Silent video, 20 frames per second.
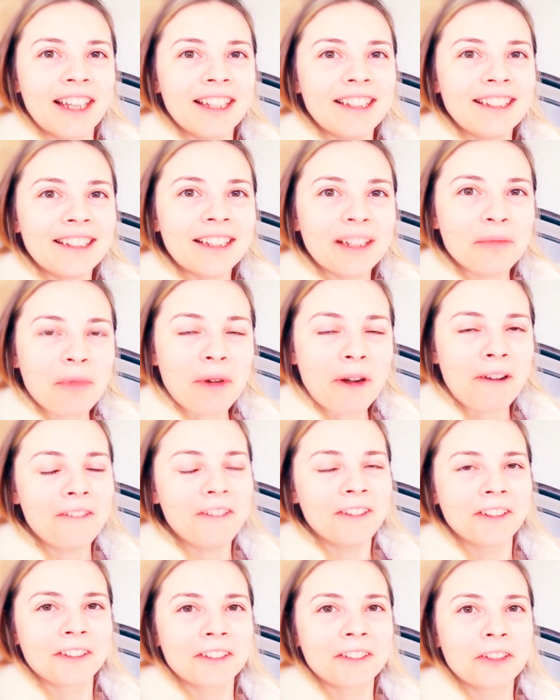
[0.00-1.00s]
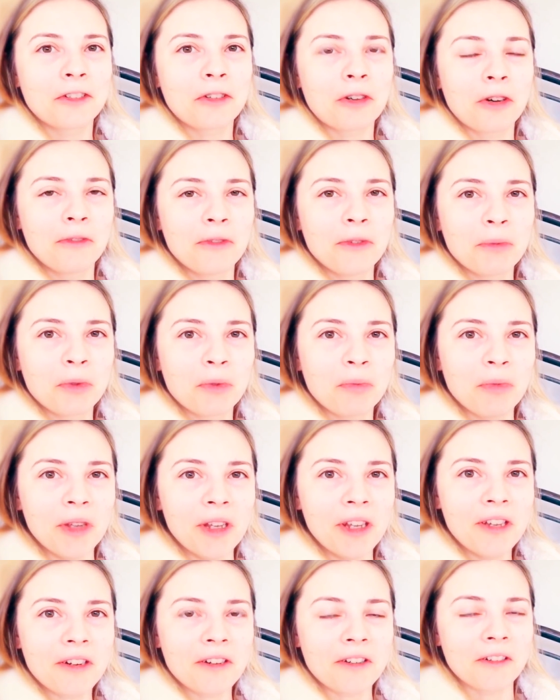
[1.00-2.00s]
I'm not directed to the
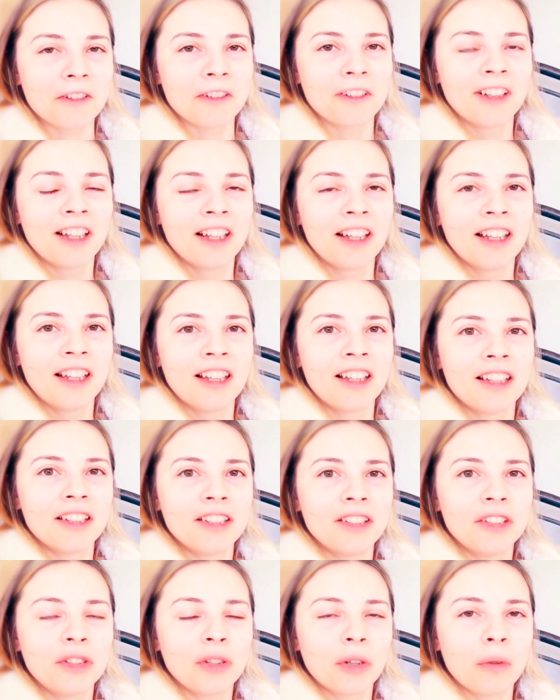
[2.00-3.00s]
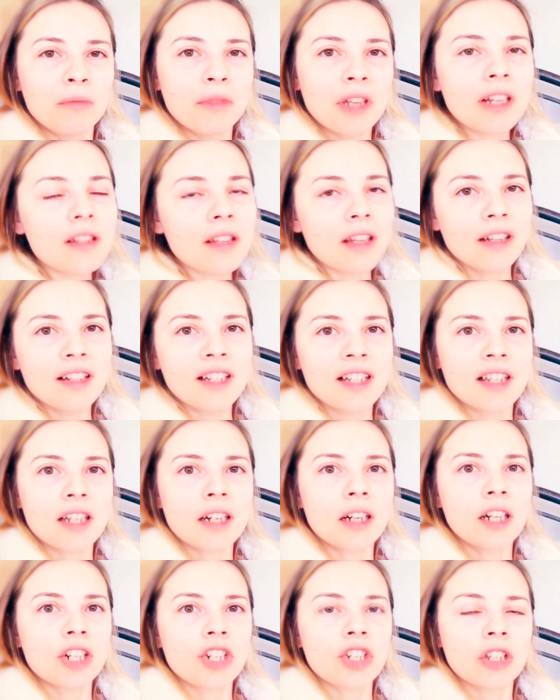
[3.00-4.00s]
spiritual world. That's when I
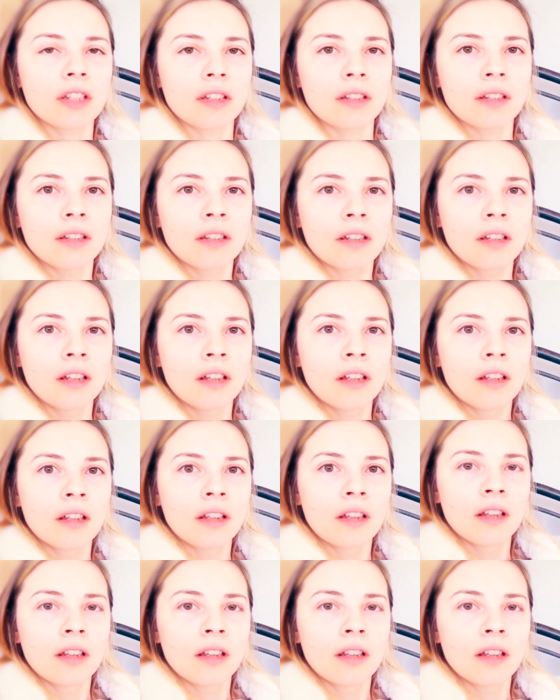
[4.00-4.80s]
got scared.